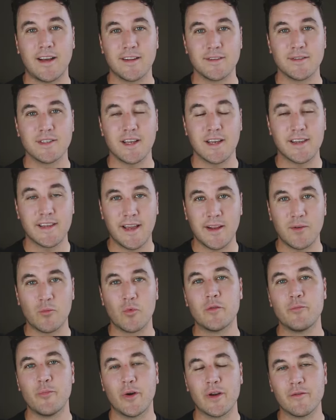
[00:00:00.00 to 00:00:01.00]
And again,
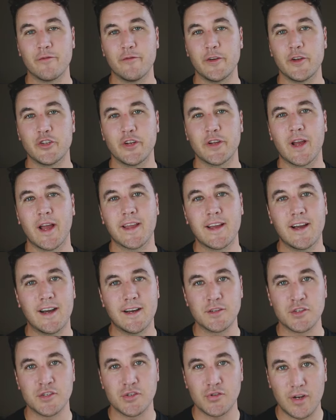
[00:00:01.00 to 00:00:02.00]
with bung fishing, I
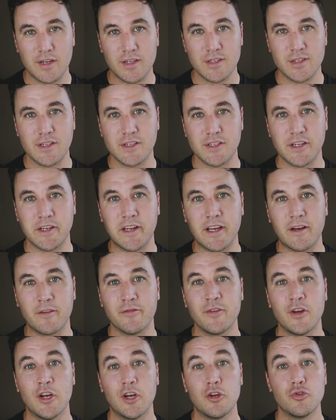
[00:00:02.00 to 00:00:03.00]
can't stress this
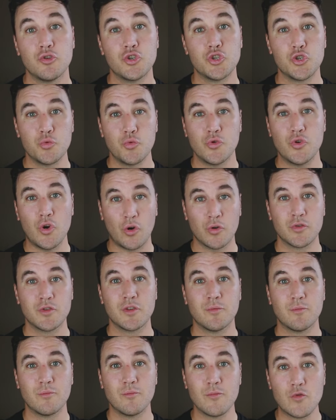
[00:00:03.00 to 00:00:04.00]
enough, do
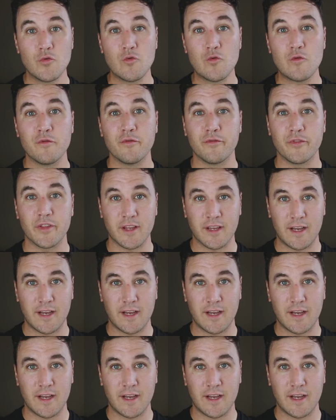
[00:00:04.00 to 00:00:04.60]
not move the